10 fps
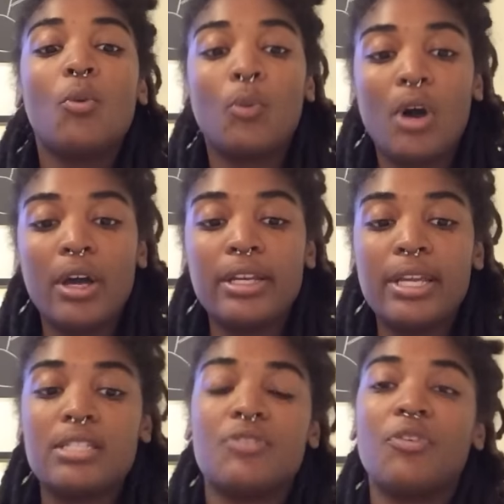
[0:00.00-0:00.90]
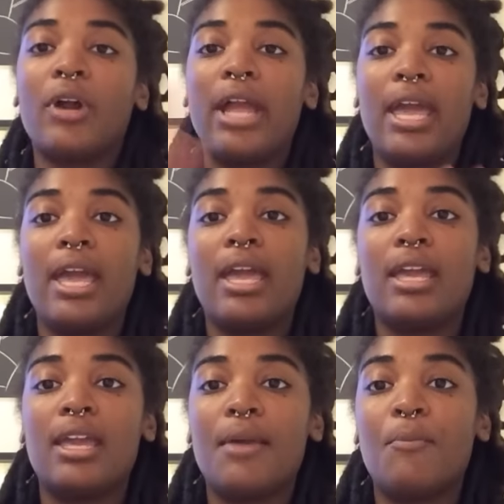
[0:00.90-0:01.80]
one is for
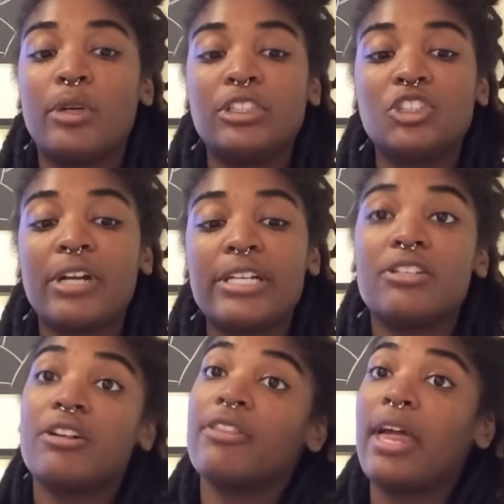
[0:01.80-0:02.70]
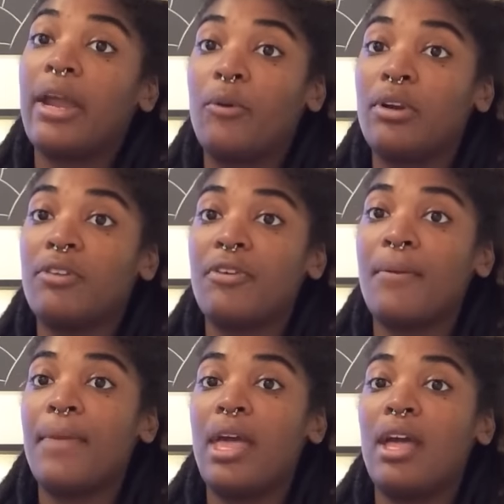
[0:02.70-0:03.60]
a moisturizer that I ordered
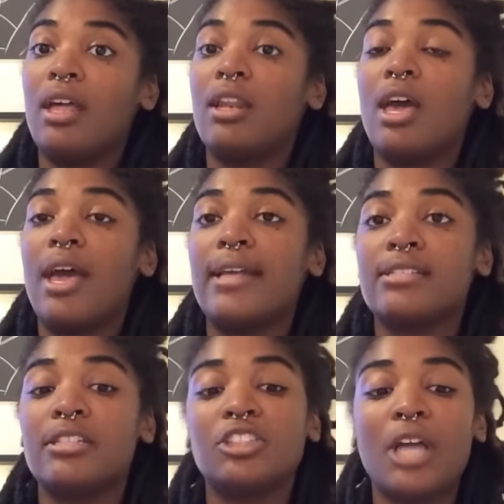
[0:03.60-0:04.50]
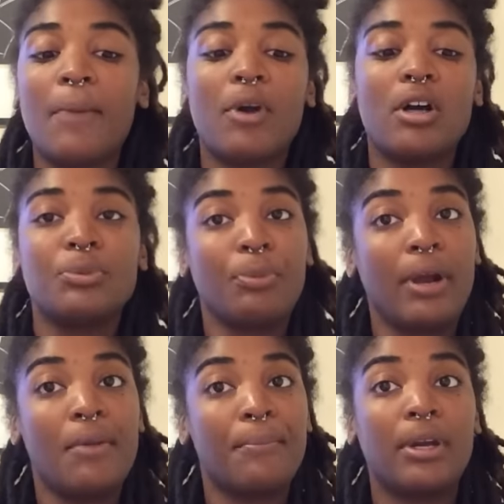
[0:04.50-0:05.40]
from an Etsy shop called
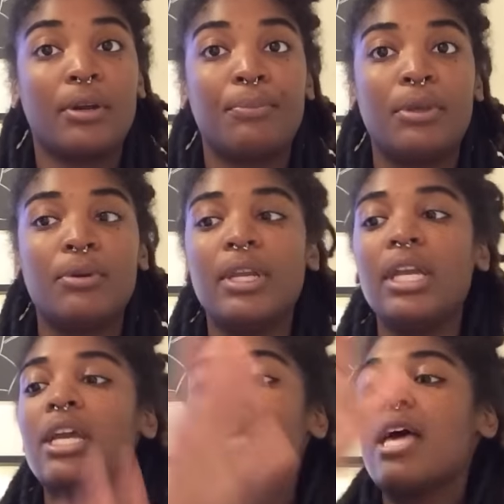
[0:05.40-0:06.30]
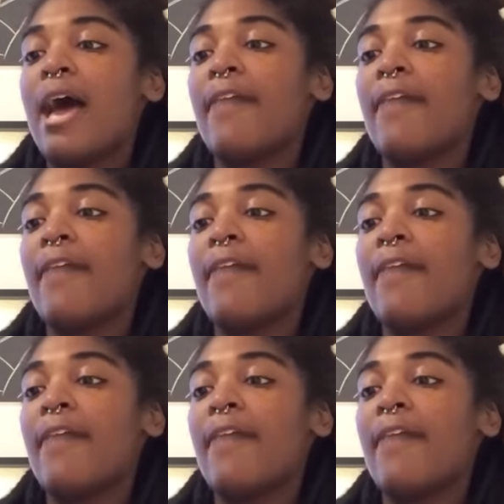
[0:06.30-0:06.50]
Brown Butter Beauty.